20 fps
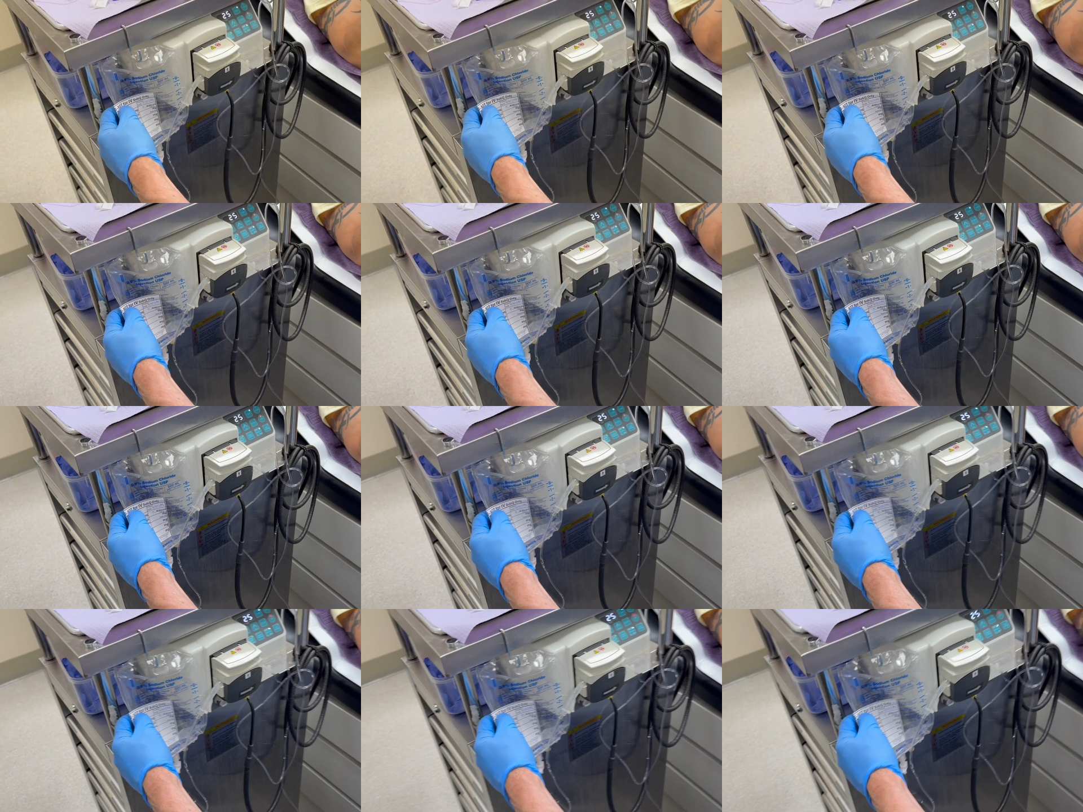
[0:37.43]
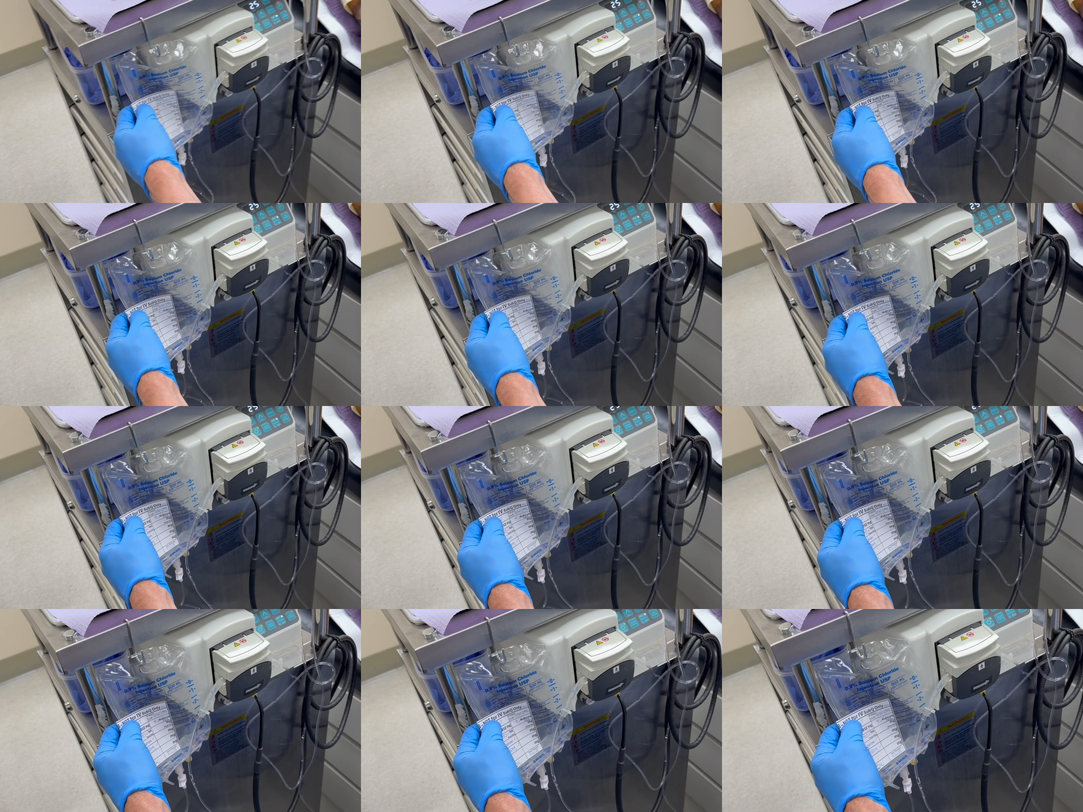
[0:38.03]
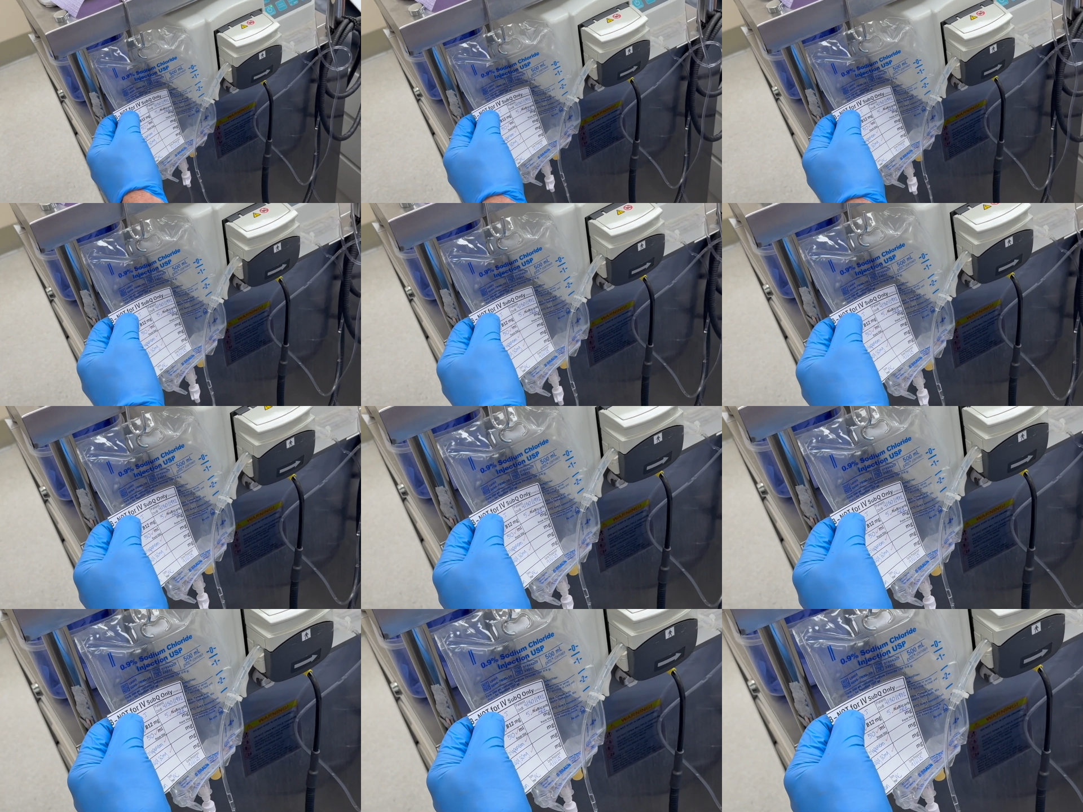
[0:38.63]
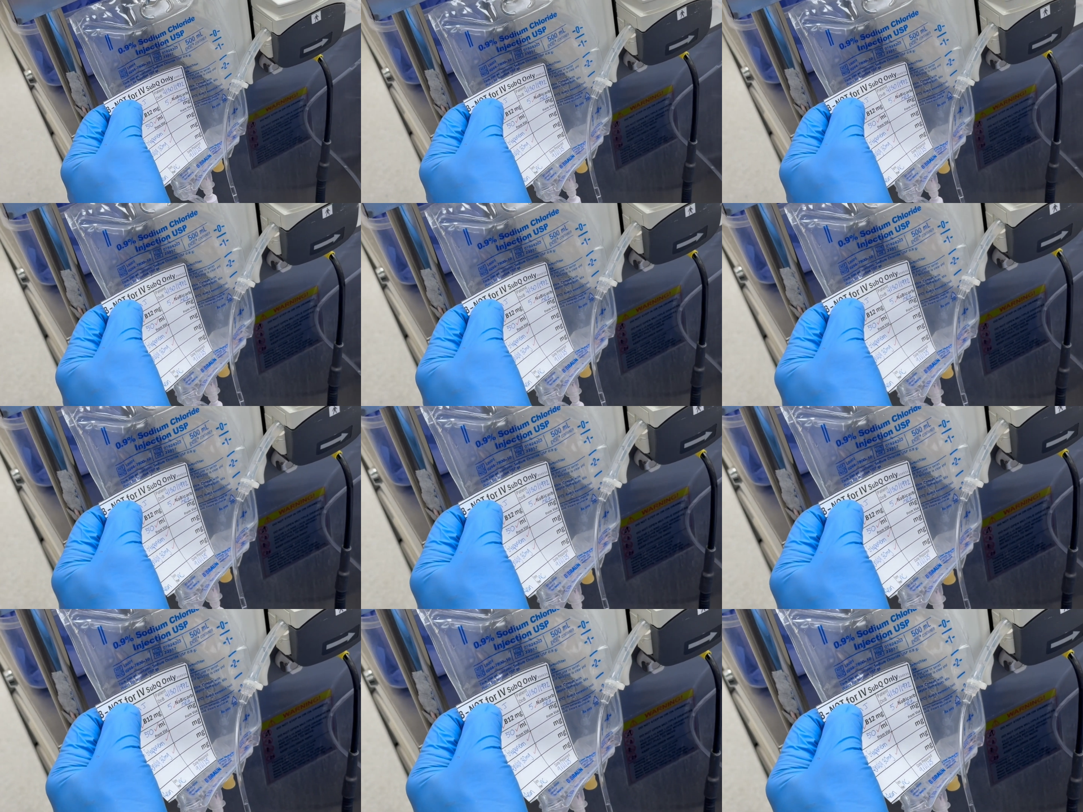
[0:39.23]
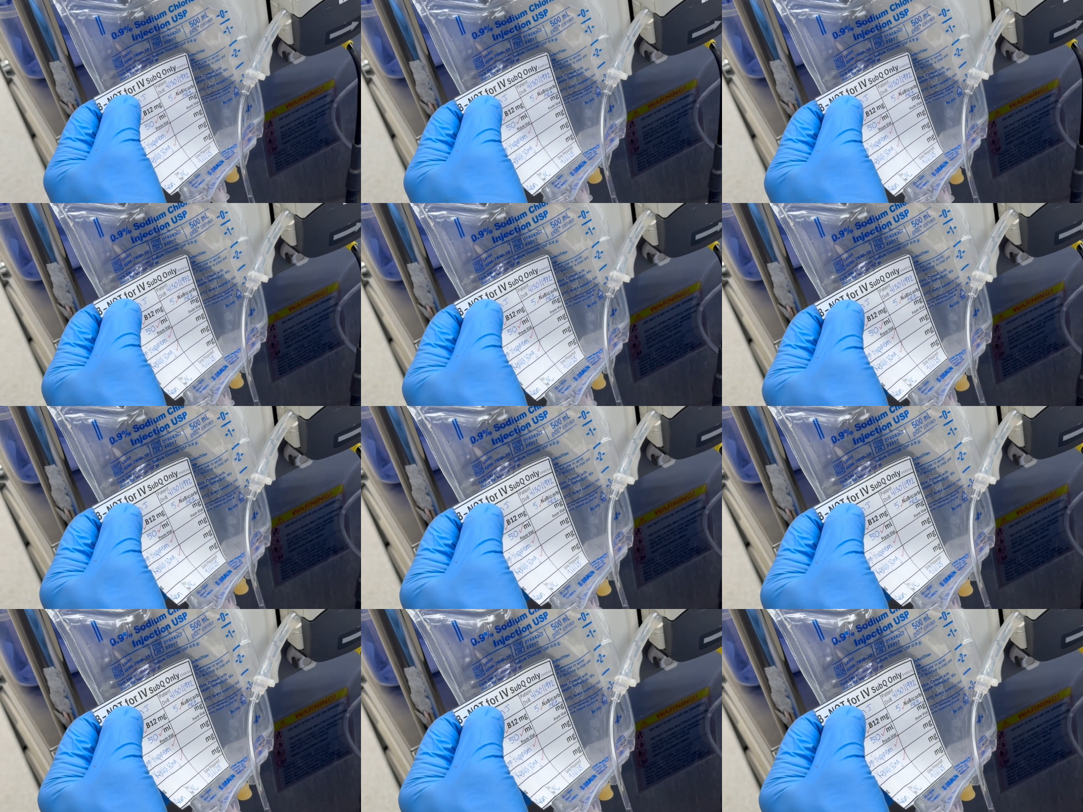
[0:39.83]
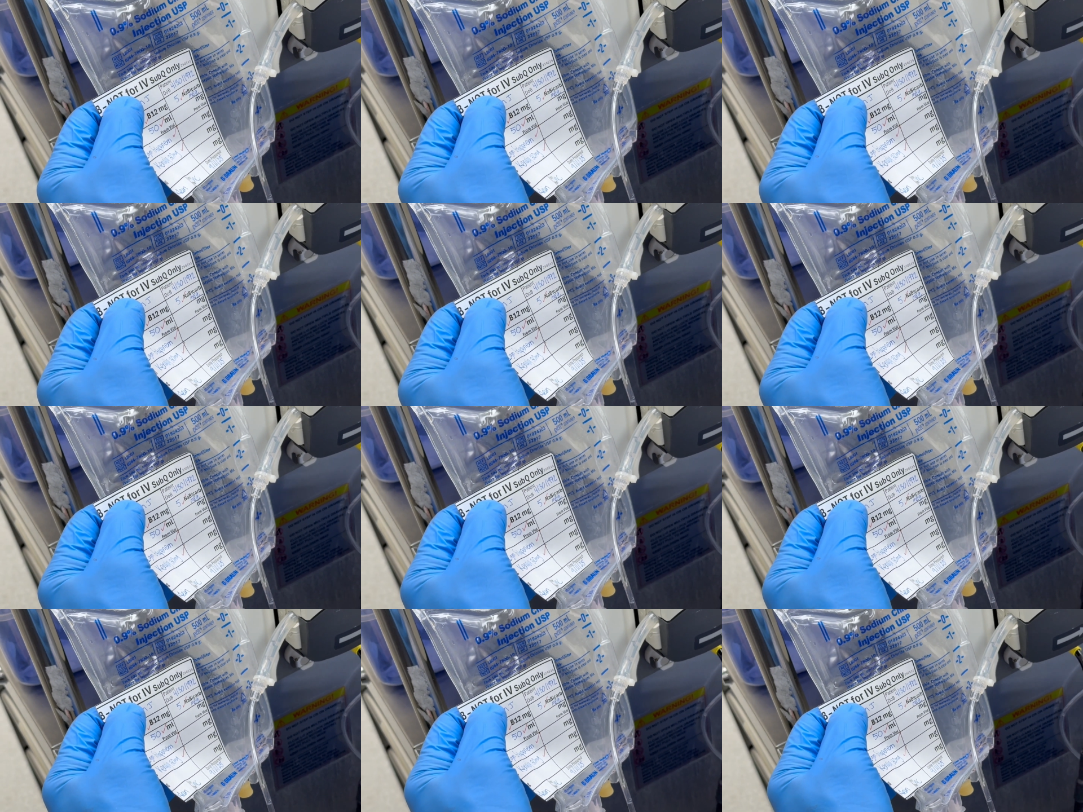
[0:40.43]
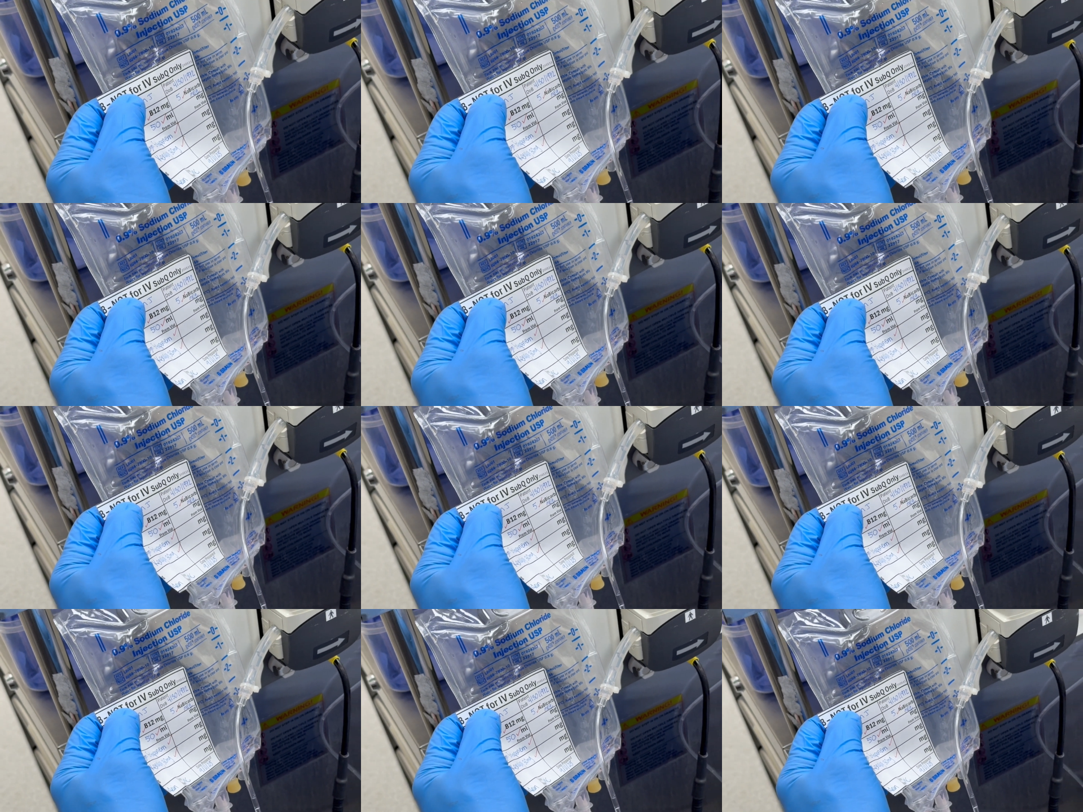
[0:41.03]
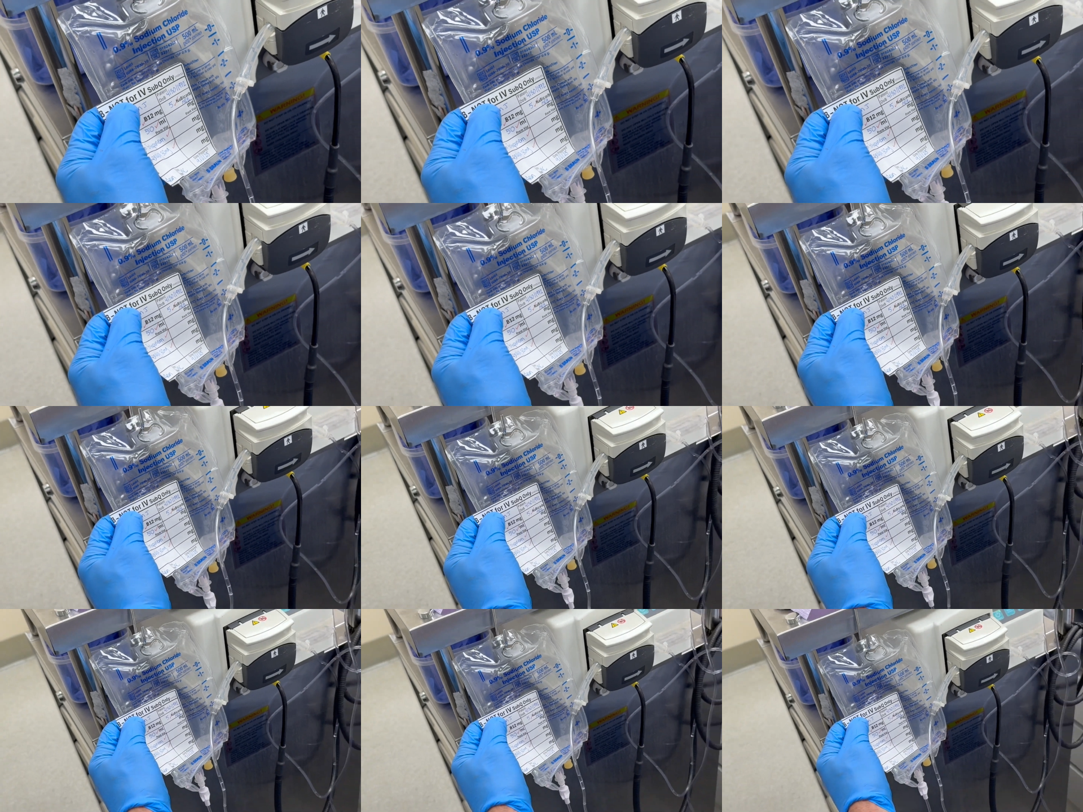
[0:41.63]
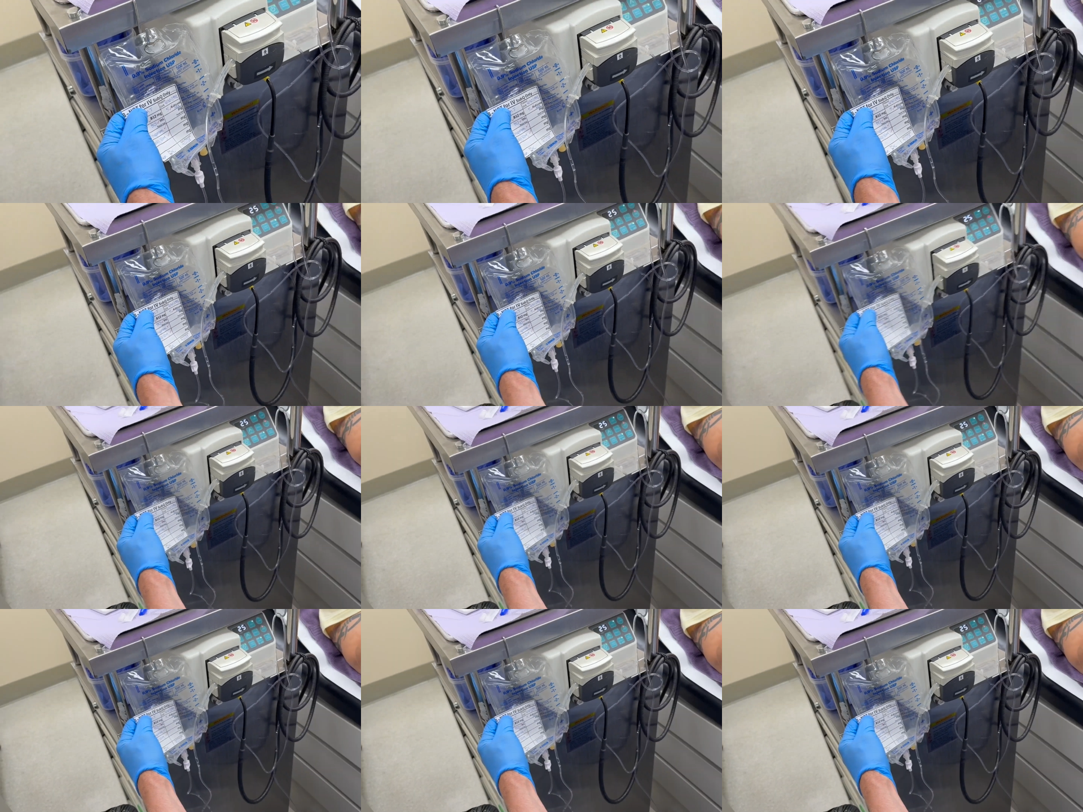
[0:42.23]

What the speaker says: Nobody's mouth can be seen.